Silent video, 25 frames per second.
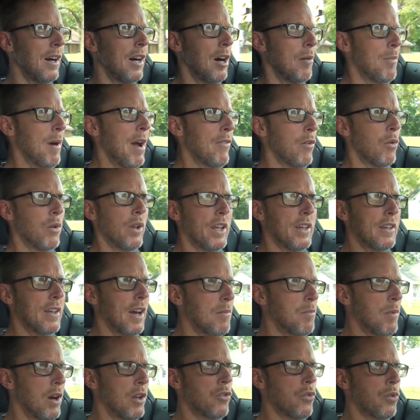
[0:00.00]
haven't really
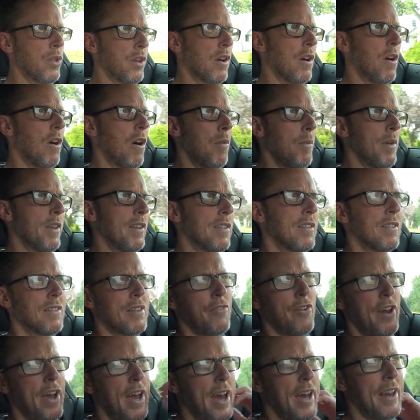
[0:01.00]
done much with the car. I mean, since
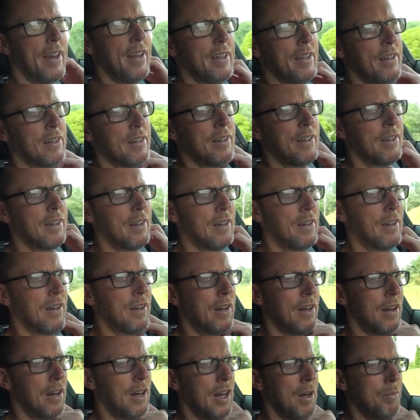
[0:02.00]
I've had it,
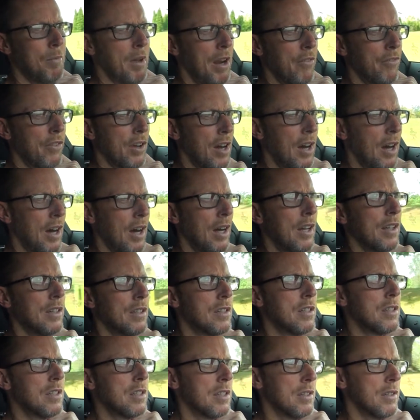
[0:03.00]
and I've got,
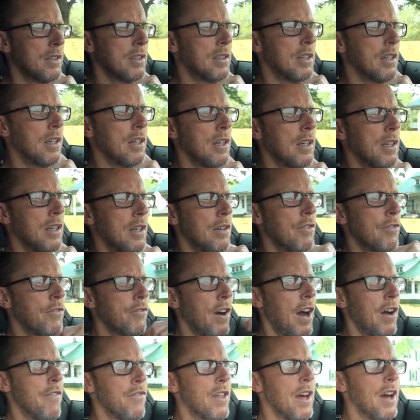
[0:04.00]
let's see,
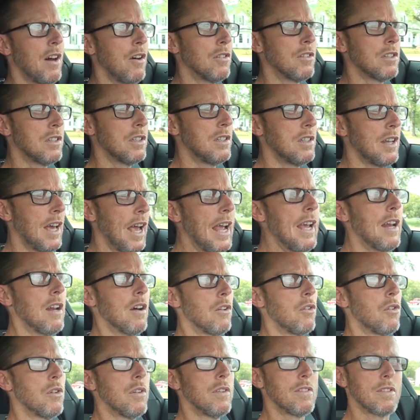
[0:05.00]

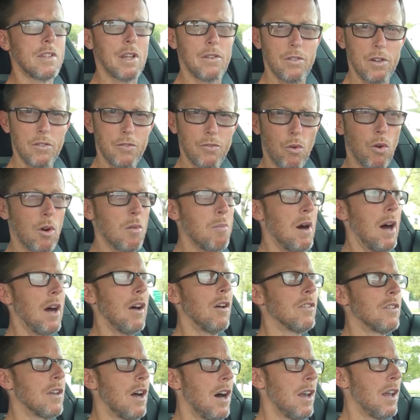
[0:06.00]
5,874
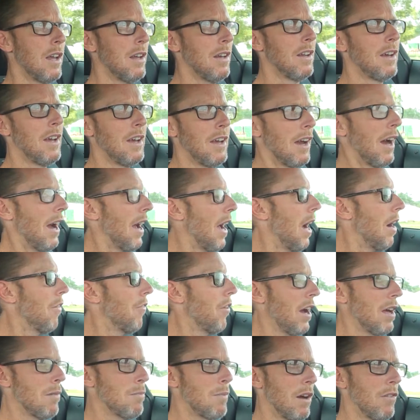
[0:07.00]
miles on it. I have
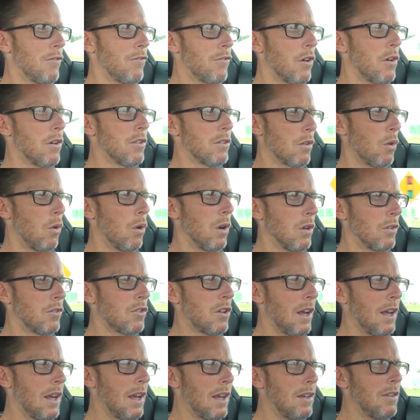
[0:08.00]
had my first oil
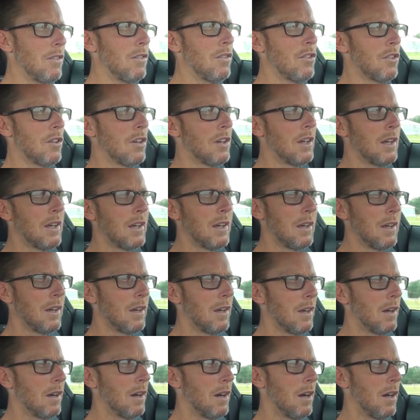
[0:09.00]
change.
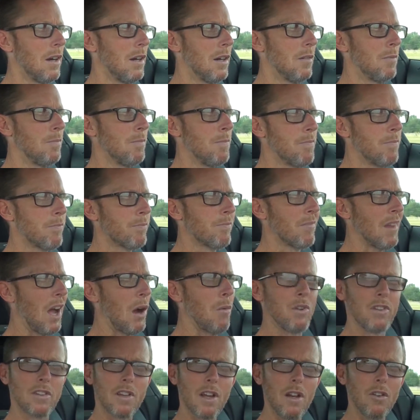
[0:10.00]
I
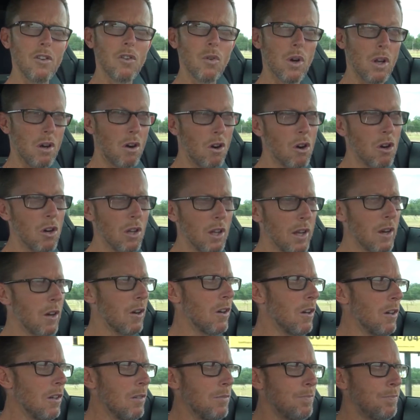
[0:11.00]
was going to do it
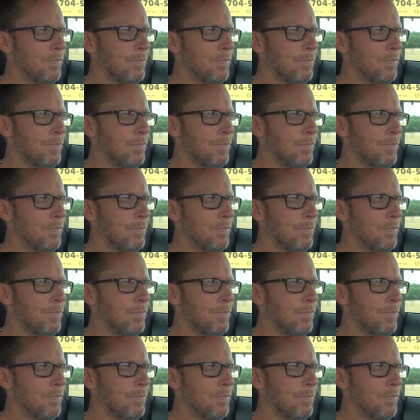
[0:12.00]
earlier